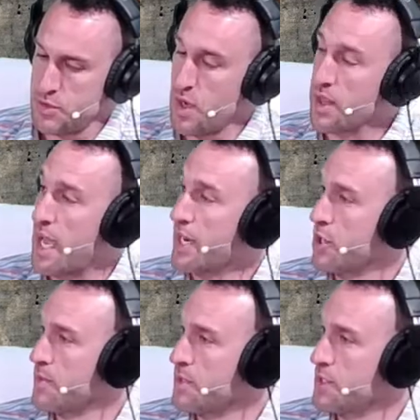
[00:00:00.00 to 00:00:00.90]
unlock
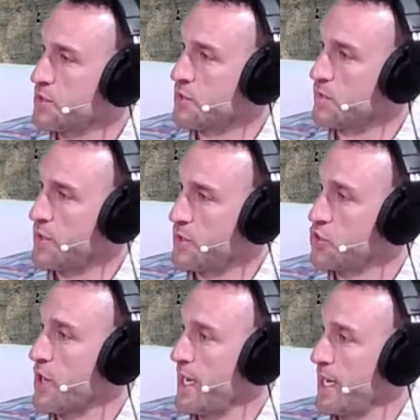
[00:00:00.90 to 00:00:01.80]
your potential with your
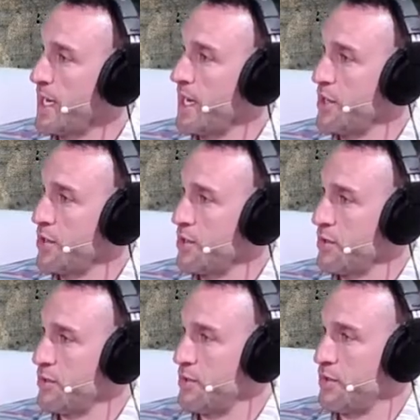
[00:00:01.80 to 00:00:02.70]
training and
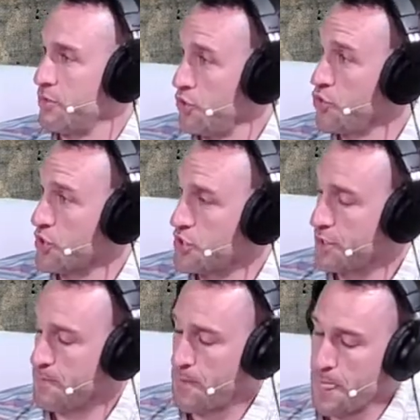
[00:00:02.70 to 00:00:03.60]
your
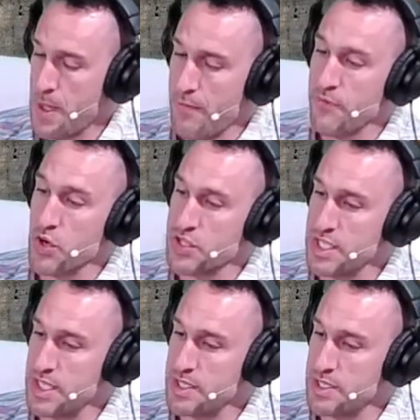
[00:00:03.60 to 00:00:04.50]
nutrition,
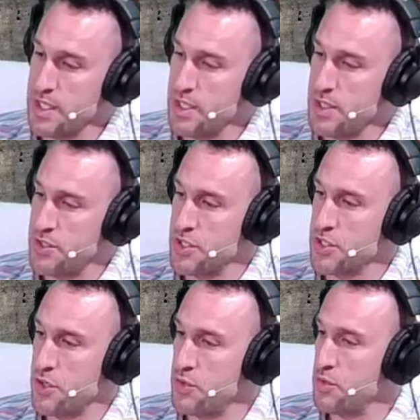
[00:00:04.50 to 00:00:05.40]
versus
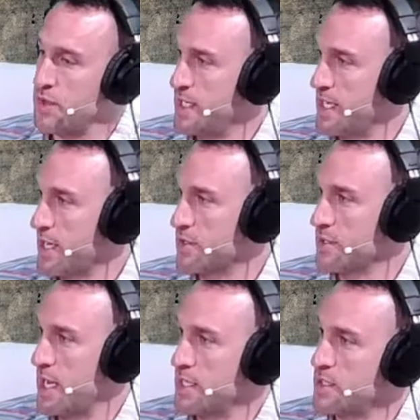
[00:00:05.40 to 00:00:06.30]
just go do these
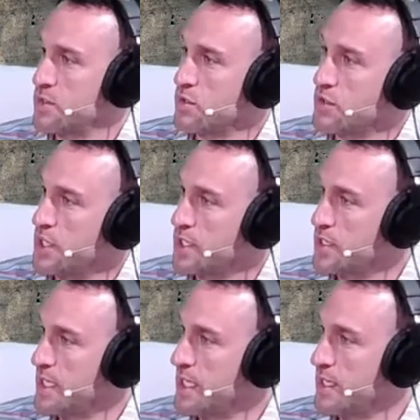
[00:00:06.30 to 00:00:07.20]
exercises or
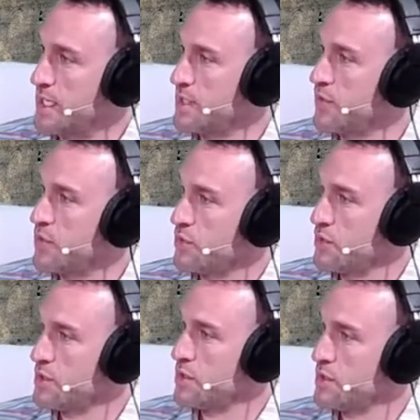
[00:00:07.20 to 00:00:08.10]
just eat these foods.